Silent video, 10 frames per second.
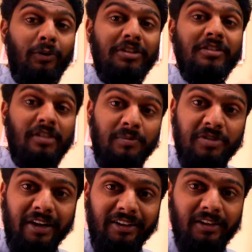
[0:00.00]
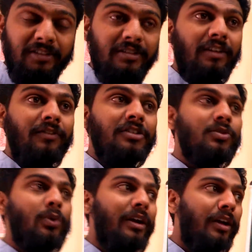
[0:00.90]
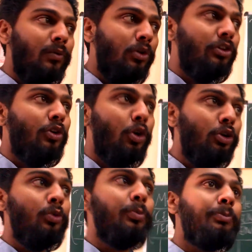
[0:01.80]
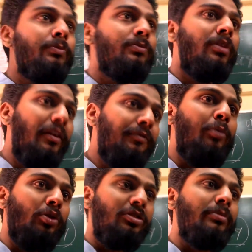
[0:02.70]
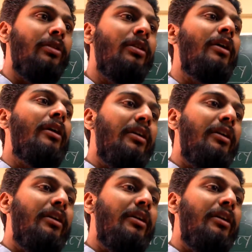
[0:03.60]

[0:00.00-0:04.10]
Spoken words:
which is a subject in itself, which is why I want you all to, if possible,